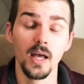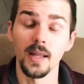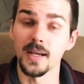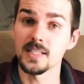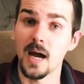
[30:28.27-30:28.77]

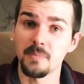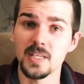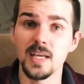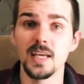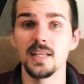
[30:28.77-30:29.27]
top
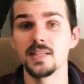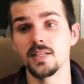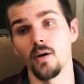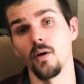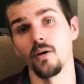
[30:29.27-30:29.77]
10s,
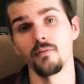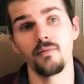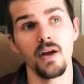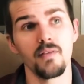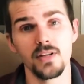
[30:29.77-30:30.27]
our
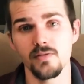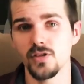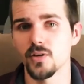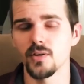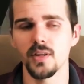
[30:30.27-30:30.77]
favorites of
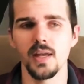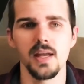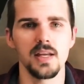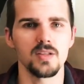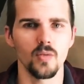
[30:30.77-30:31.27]
certain
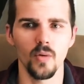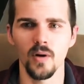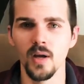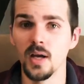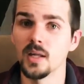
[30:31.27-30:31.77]
things, or
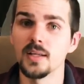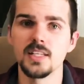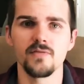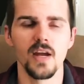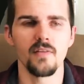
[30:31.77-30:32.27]
least
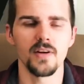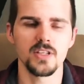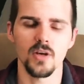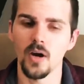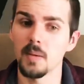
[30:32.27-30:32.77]
favorites,
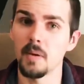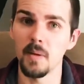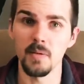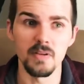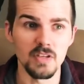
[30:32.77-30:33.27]
talking about
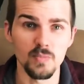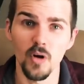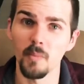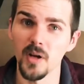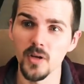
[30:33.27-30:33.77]
maybe just
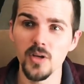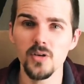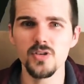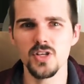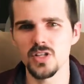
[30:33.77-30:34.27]
Pokemon
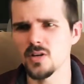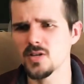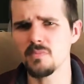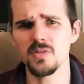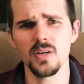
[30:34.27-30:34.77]
news, just
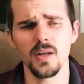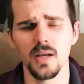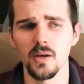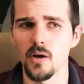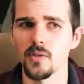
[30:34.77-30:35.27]

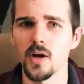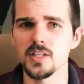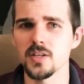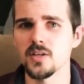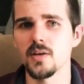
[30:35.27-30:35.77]
our thoughts
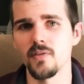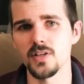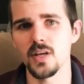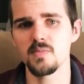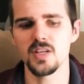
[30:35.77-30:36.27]
into different
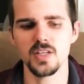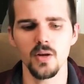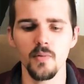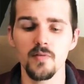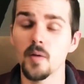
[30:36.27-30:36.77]
subjects. I know
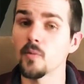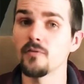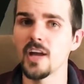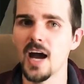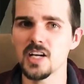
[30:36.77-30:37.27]
we've done
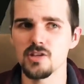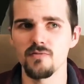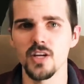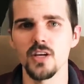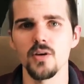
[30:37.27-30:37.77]
reaction
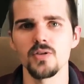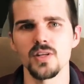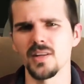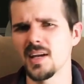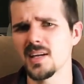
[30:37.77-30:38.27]
videos and
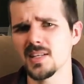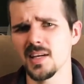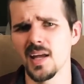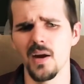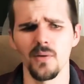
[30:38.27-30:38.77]
things like
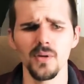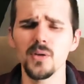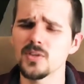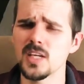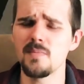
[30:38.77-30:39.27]
that, or little
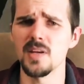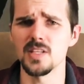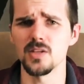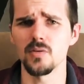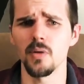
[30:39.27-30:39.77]
tidbits
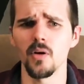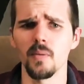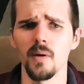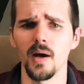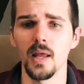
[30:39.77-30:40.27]
into
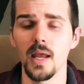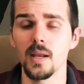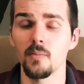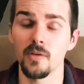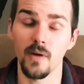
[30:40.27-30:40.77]
Pokemon, and
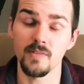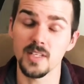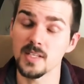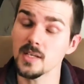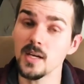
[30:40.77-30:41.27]
we've obviously
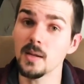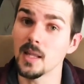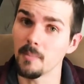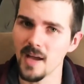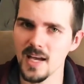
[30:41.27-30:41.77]
done in the
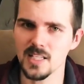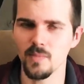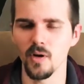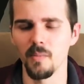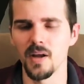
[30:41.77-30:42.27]
past
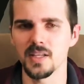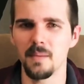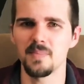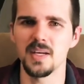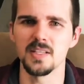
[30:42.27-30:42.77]
Pokemon
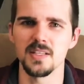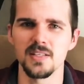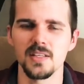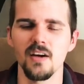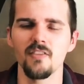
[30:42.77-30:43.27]
top 10s and
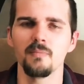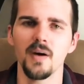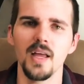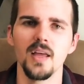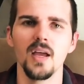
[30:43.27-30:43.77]
stuff,
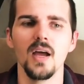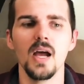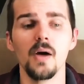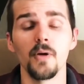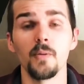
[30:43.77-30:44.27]
but
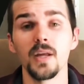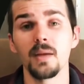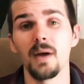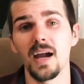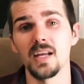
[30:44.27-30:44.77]
we want to get
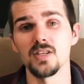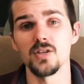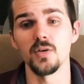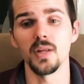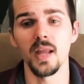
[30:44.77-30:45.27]
back into
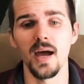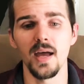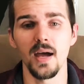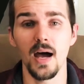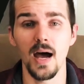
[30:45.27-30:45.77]
doing that.
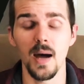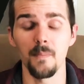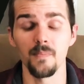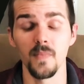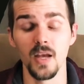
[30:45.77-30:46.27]

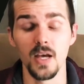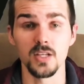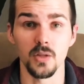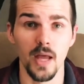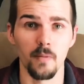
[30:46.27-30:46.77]

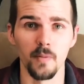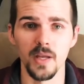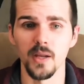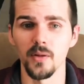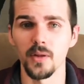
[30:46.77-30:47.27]
So that will be
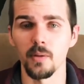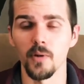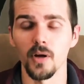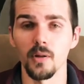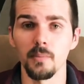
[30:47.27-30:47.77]
another thing we're
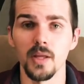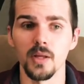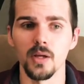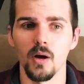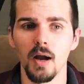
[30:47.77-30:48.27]
going to
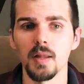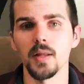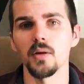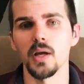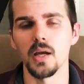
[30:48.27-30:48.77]
be highly
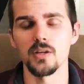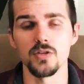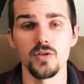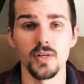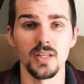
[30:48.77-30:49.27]
looking into
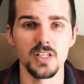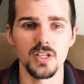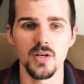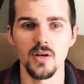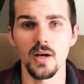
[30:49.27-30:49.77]
doing this
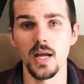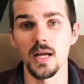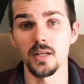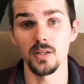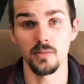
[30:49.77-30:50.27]
year and
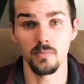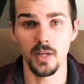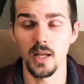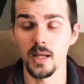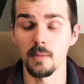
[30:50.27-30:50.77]

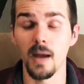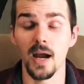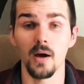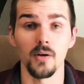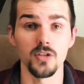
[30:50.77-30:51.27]
getting back
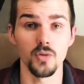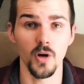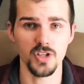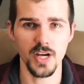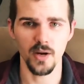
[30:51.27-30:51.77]
onto our
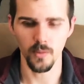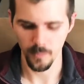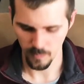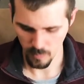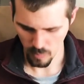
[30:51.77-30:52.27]
channel.
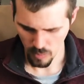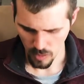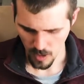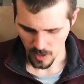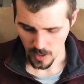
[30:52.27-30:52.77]

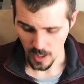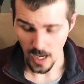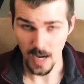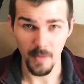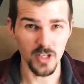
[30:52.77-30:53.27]

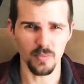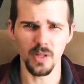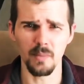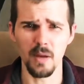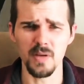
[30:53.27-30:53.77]
Also
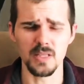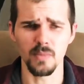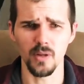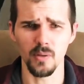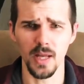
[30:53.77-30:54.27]
playing maybe some of
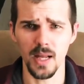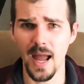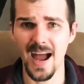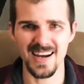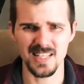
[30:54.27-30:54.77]
the
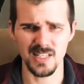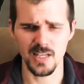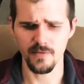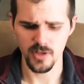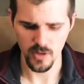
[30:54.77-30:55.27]
hacks and
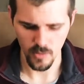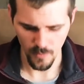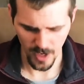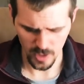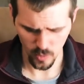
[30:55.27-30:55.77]
stuff too
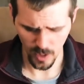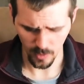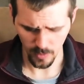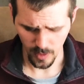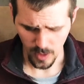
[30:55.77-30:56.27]
as well.
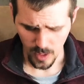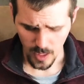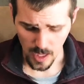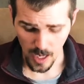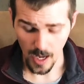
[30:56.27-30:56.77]

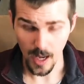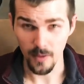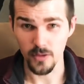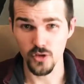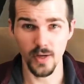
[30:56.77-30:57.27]
The
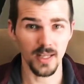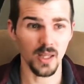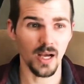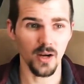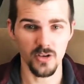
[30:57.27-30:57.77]
trade
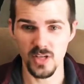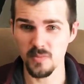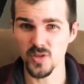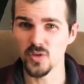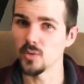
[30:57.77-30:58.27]
lock or
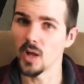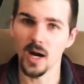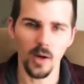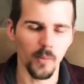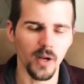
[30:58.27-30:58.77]
substitute
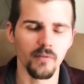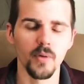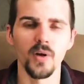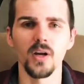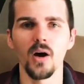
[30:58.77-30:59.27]
lock or whatever you
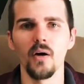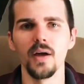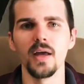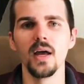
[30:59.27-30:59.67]
want to call it